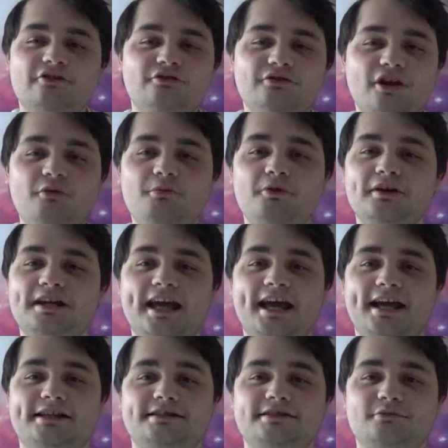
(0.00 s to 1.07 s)
No one
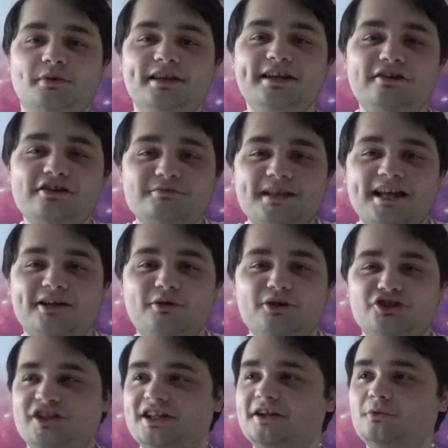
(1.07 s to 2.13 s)
cares. When they ask me that
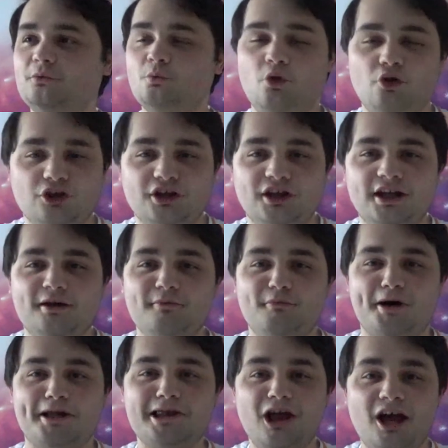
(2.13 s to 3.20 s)
question, they don't want
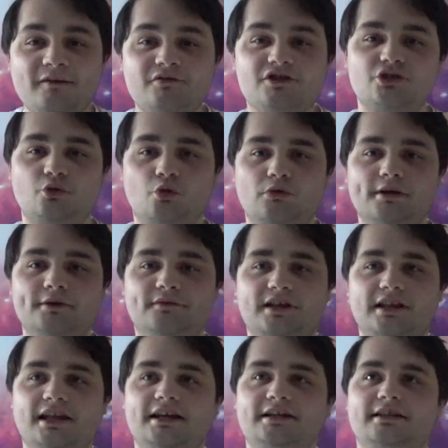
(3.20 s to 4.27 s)
my life story of
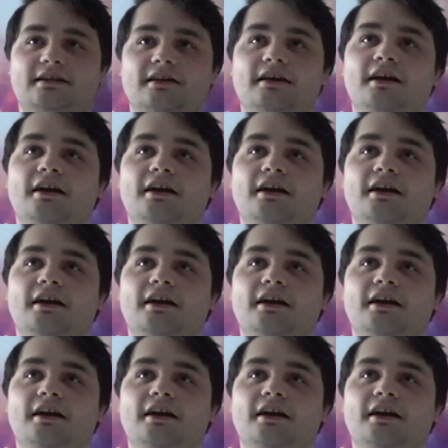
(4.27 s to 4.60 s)
collecting.